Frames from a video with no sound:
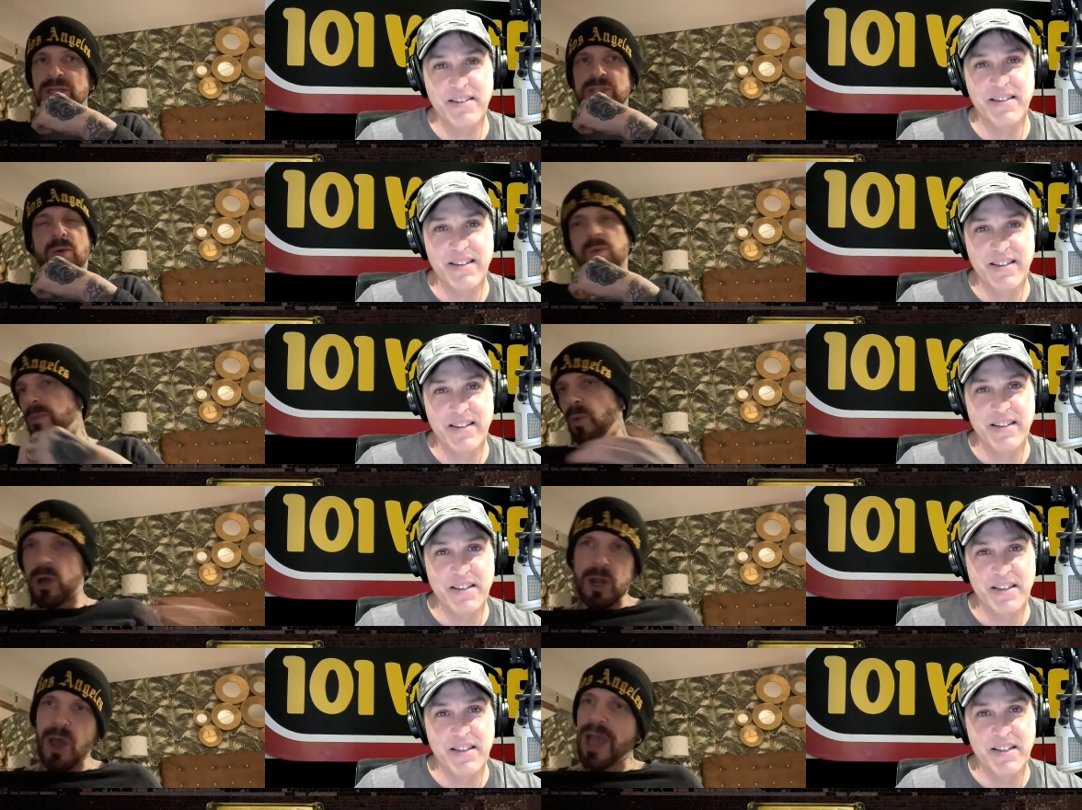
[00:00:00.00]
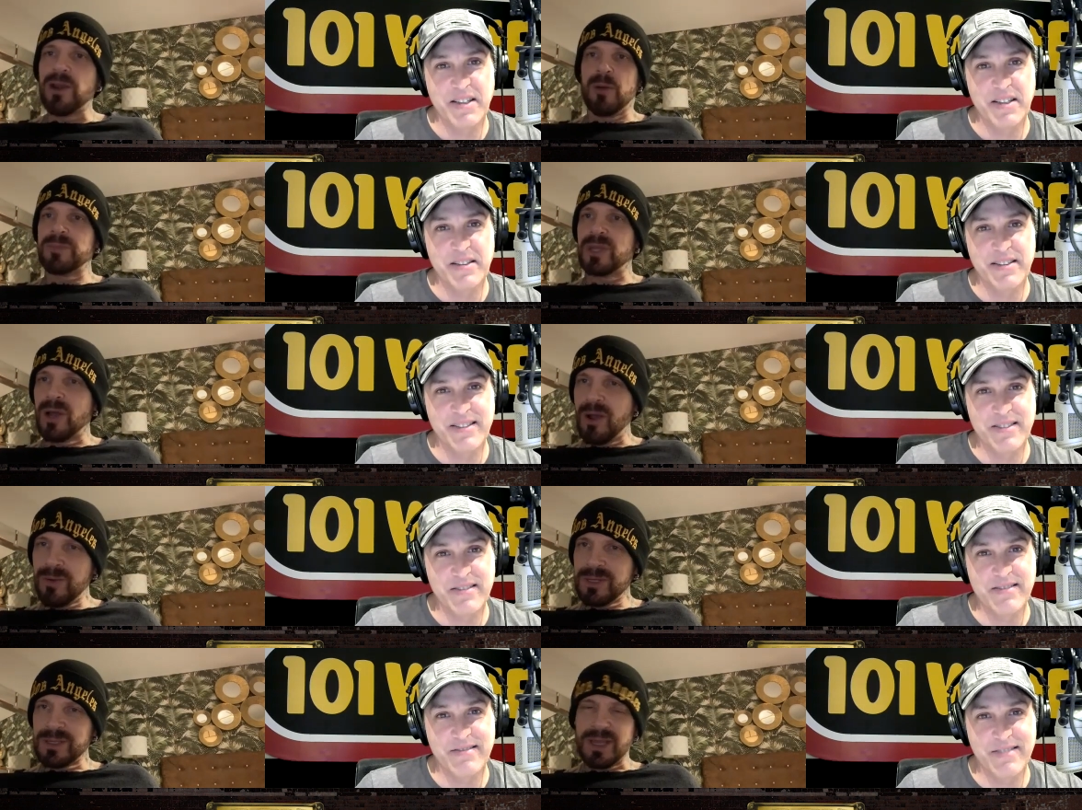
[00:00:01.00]
Speaker 1: So what a lineup, you
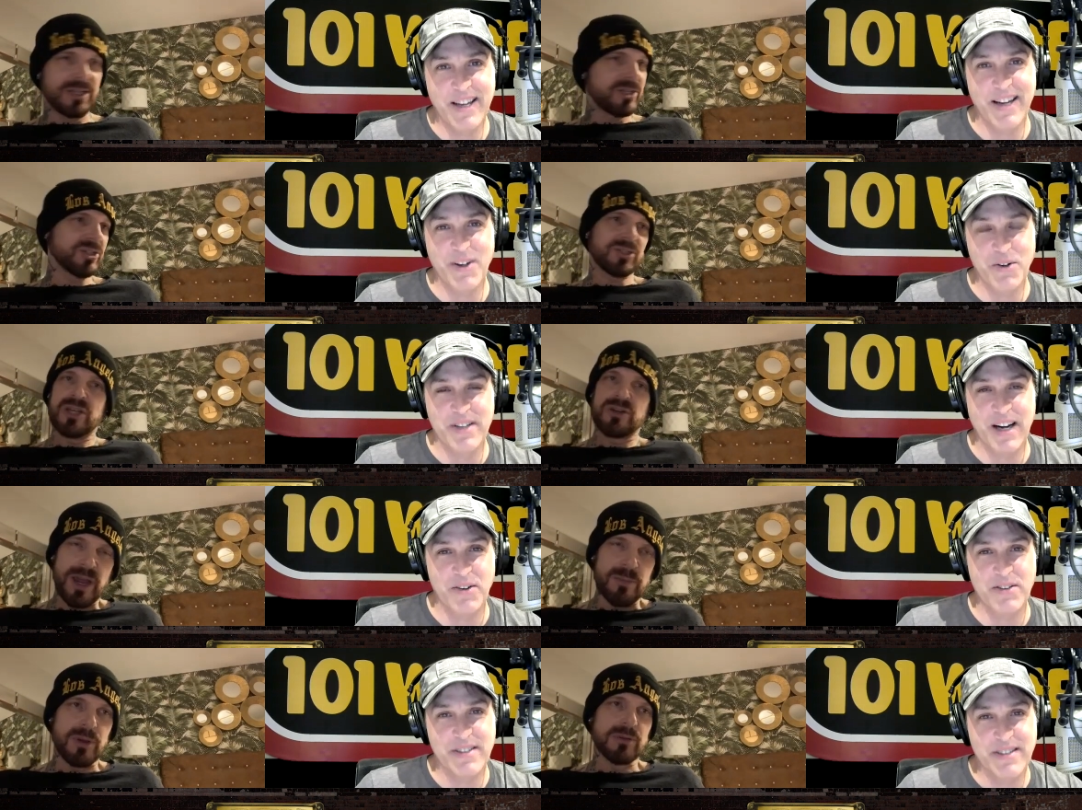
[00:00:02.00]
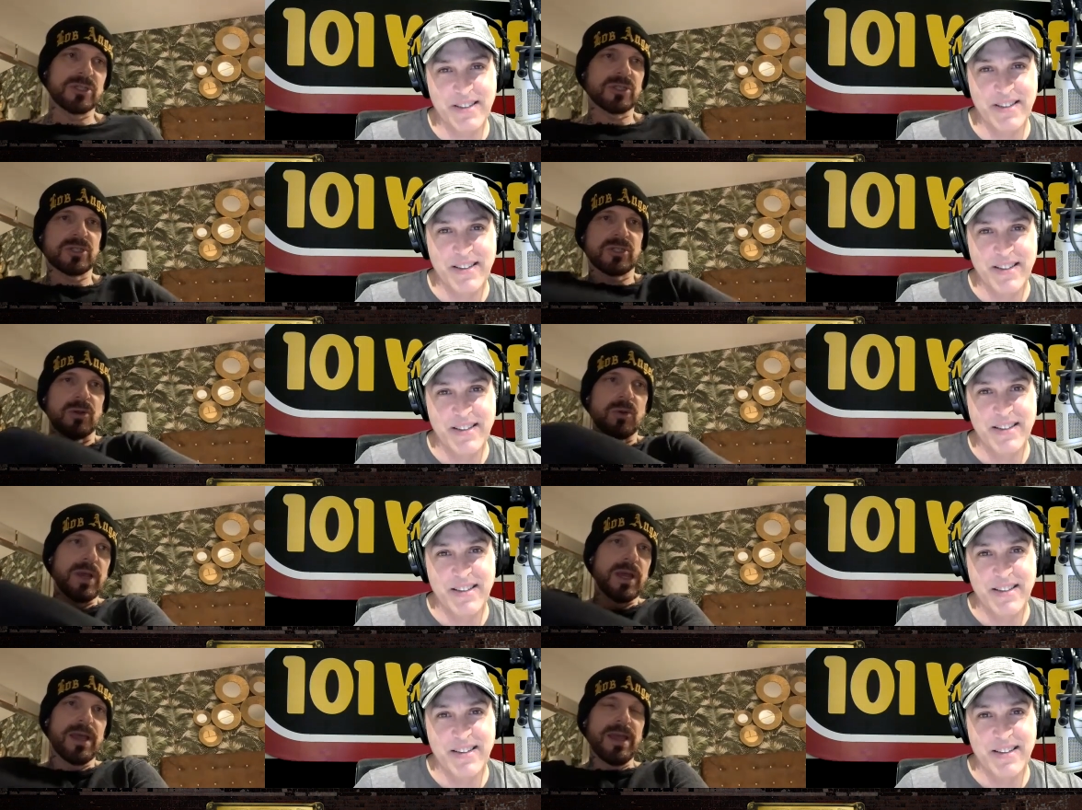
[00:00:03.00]
know? It's yeah, just no incredible. Doubt.
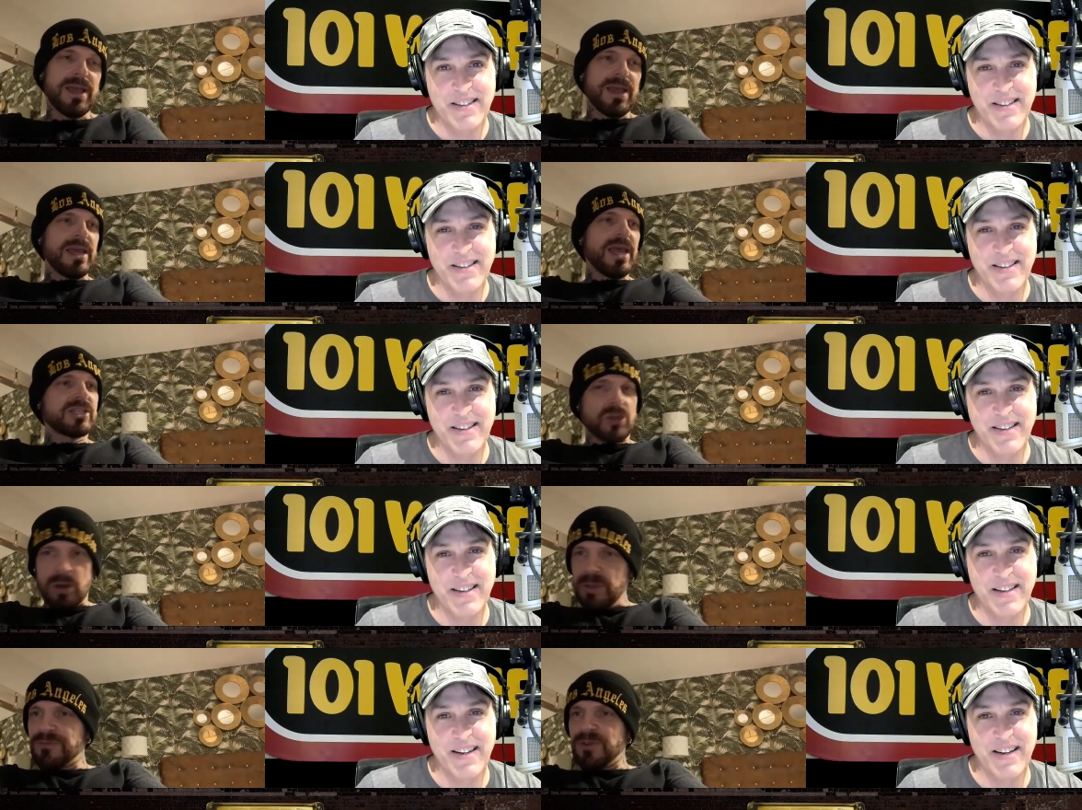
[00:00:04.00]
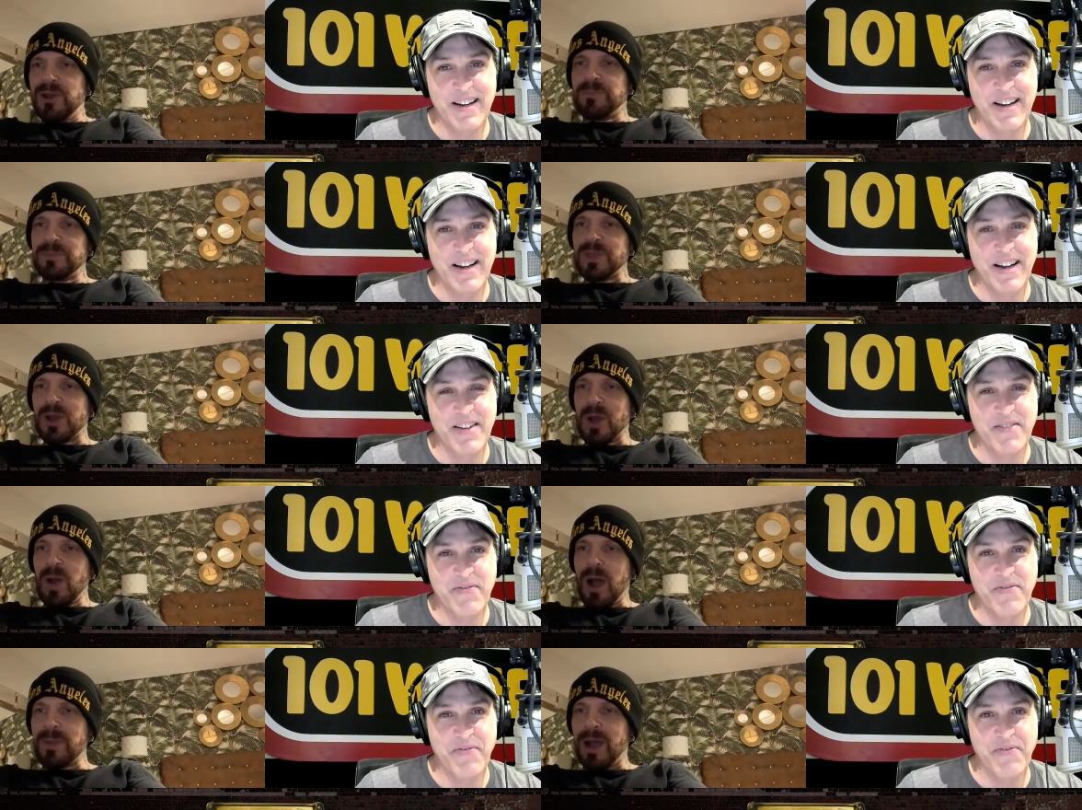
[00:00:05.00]
So uh, it's going to be fun, you know.
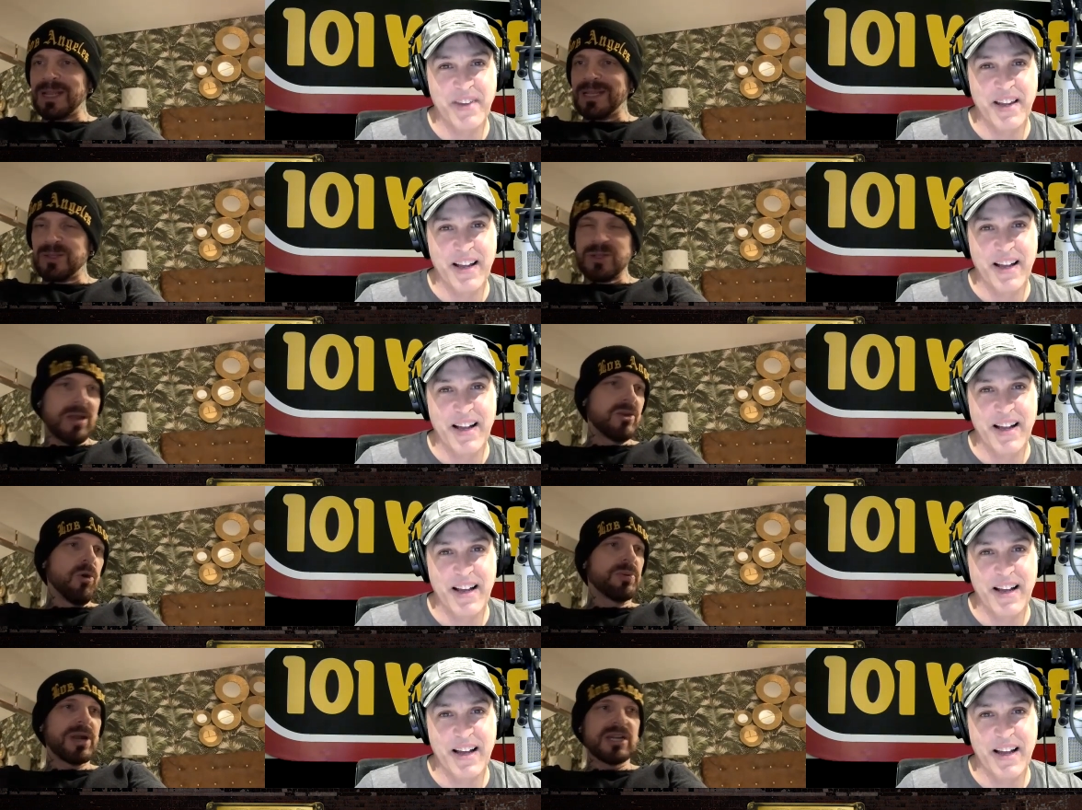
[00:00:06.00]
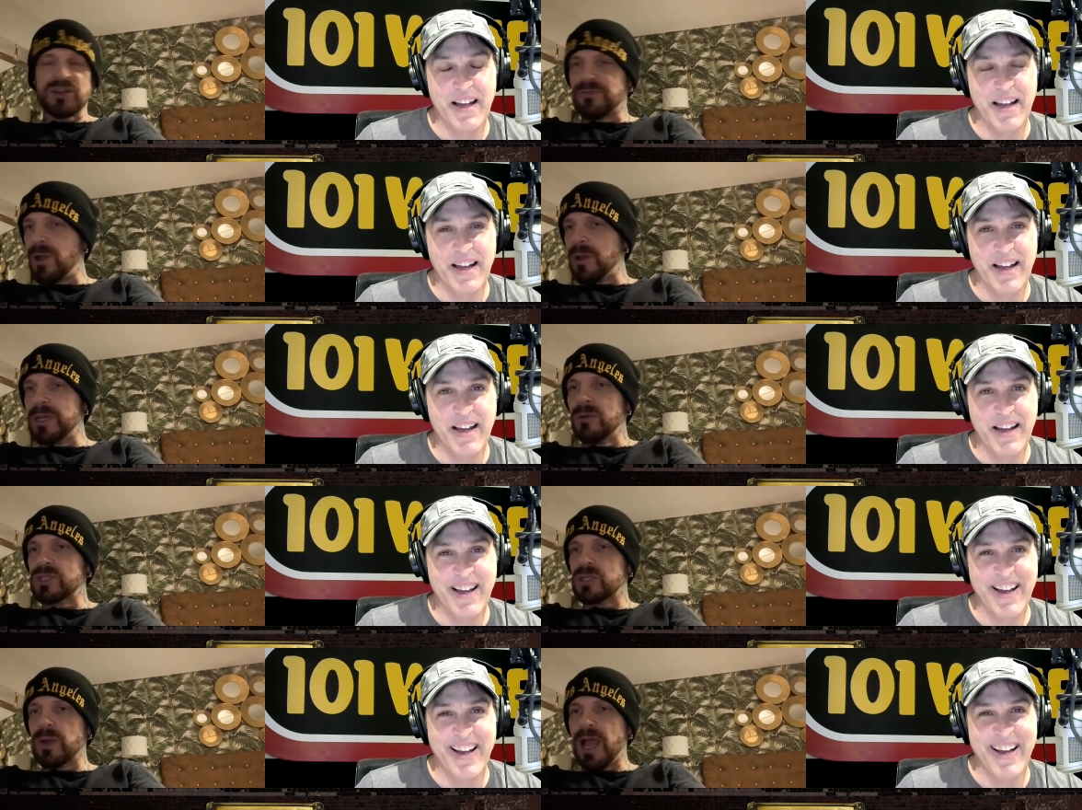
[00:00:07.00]
I'm, I, n- no pressure following
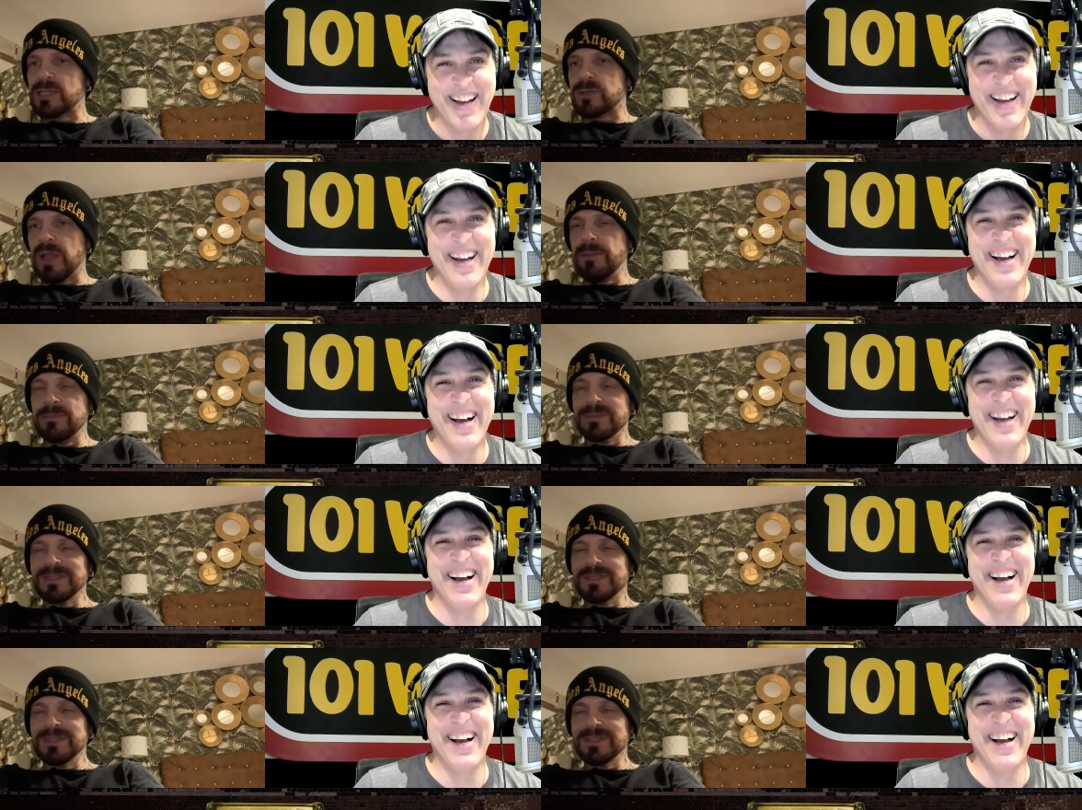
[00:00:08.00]
those two acts, right?